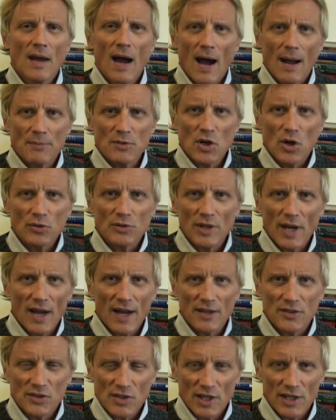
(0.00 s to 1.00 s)
I'm Joe
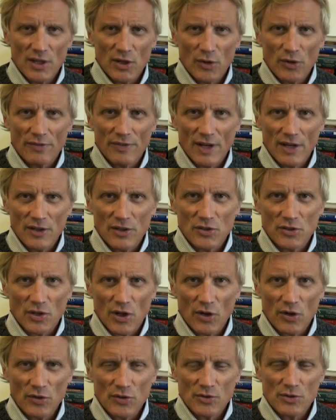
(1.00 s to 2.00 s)
Tye, CEO of Values
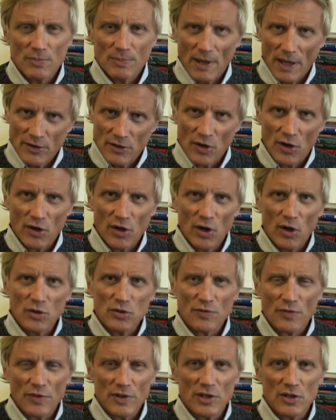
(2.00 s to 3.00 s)
Coach, and your
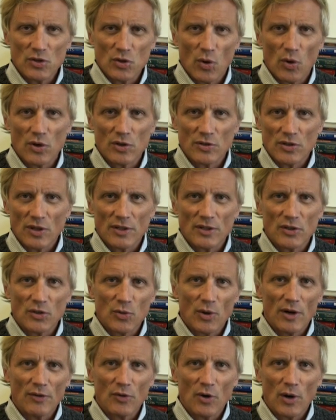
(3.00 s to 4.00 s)
coach for this course on the
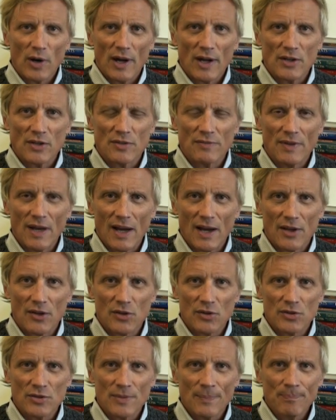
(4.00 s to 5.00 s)
12 Core Action
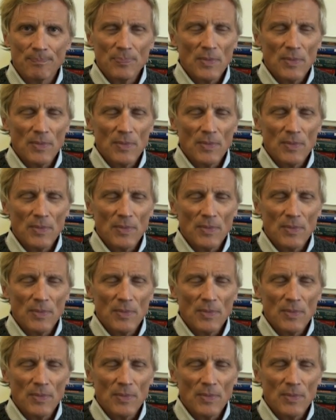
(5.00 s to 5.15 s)
Values.